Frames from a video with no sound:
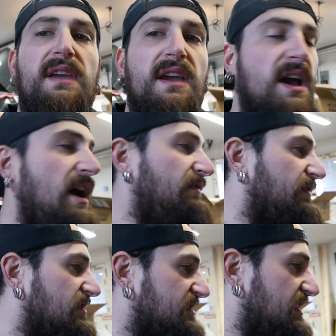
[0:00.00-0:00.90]
All right,
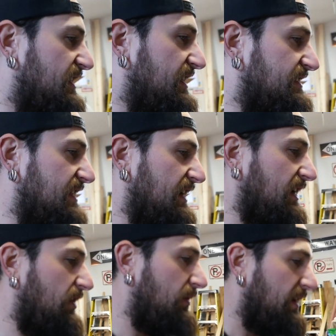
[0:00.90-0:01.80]
first thing that's not
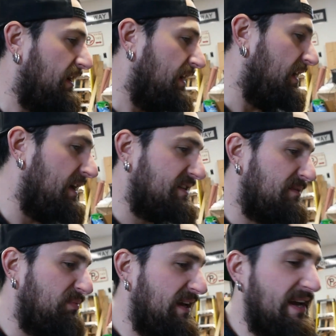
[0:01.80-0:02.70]
going as to
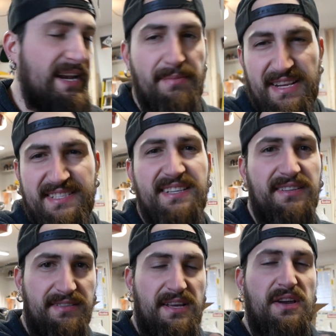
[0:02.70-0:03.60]
plan. I mean,
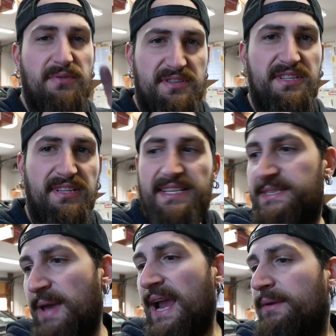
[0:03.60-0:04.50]
we're still in
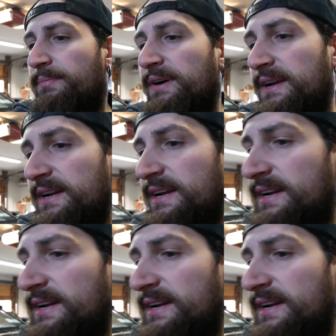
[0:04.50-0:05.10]
spec, but